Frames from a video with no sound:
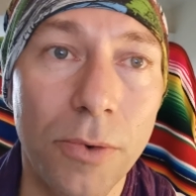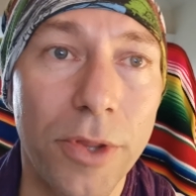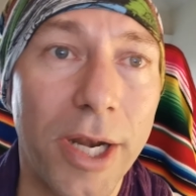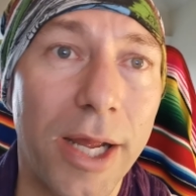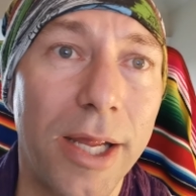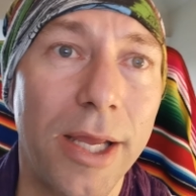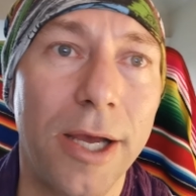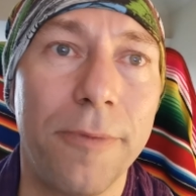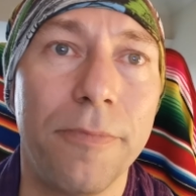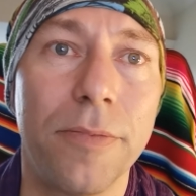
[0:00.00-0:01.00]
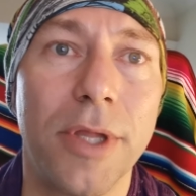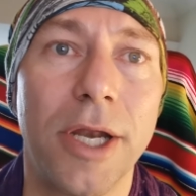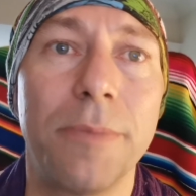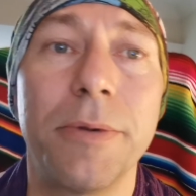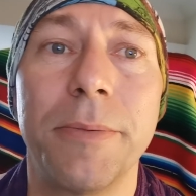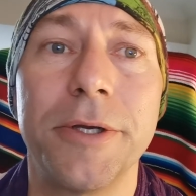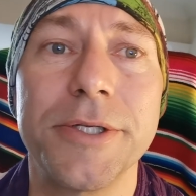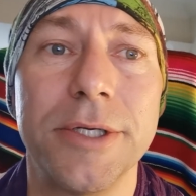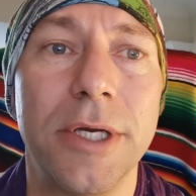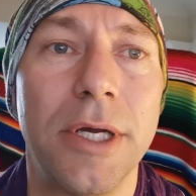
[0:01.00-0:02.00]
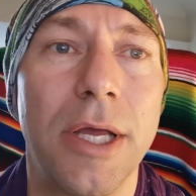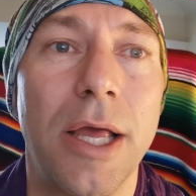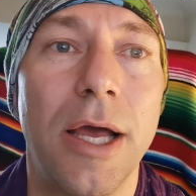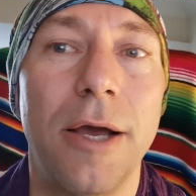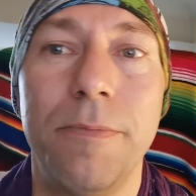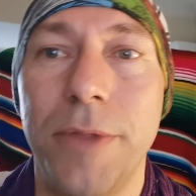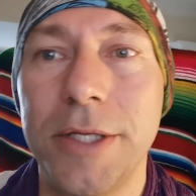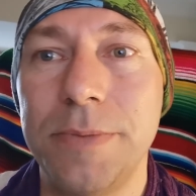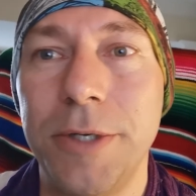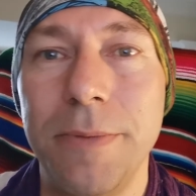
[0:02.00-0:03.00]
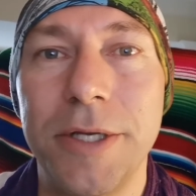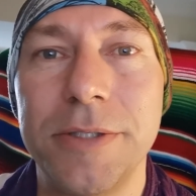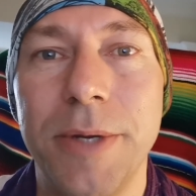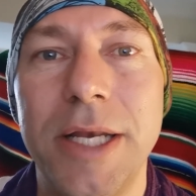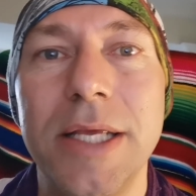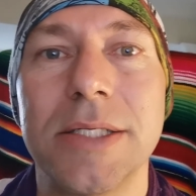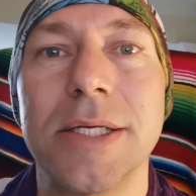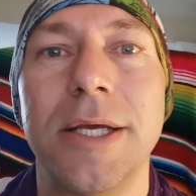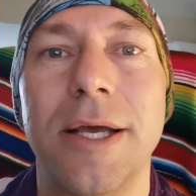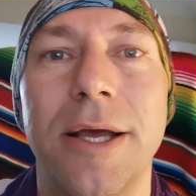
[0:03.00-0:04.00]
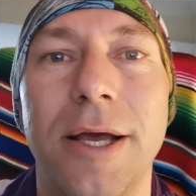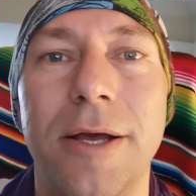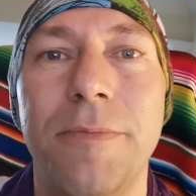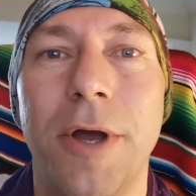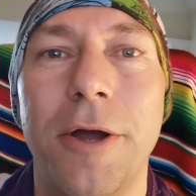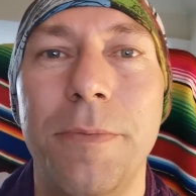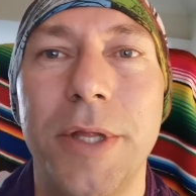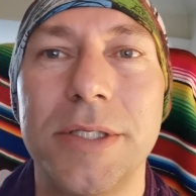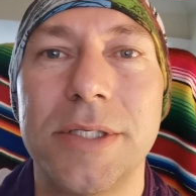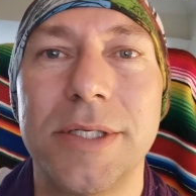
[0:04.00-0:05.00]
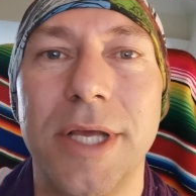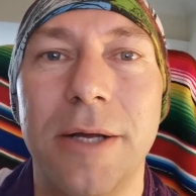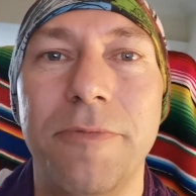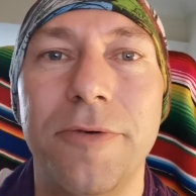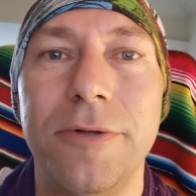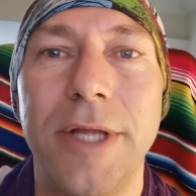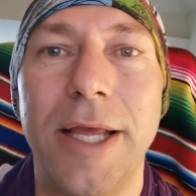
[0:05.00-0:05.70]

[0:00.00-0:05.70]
or that I promote. That's pretty much about it. I hope that's helpful,